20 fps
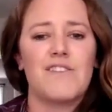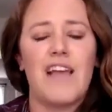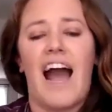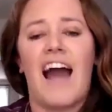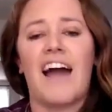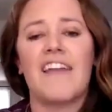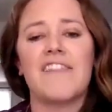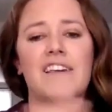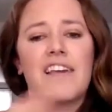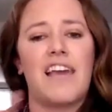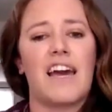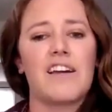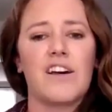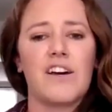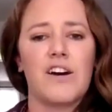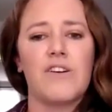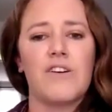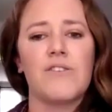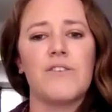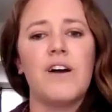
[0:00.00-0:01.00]
at the
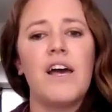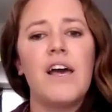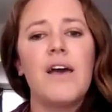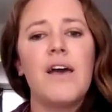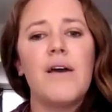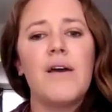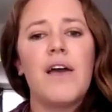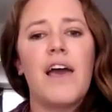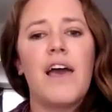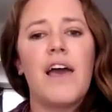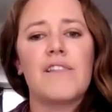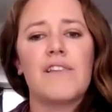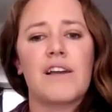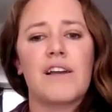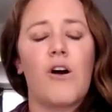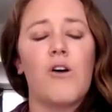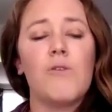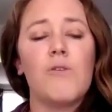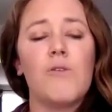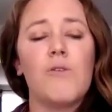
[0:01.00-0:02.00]
get-go. Like
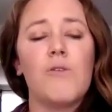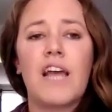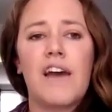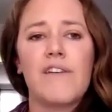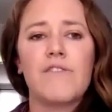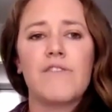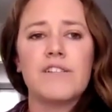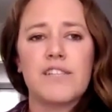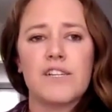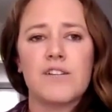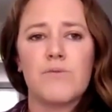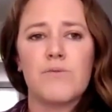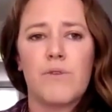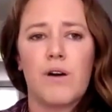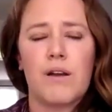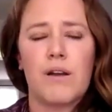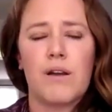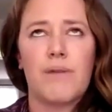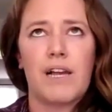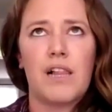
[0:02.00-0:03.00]
almost every single
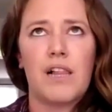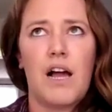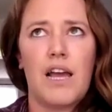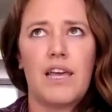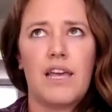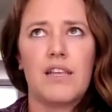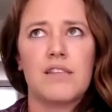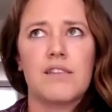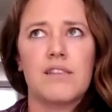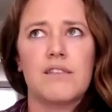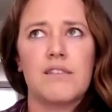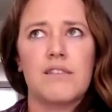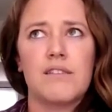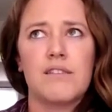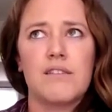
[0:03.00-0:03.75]
one of my clients,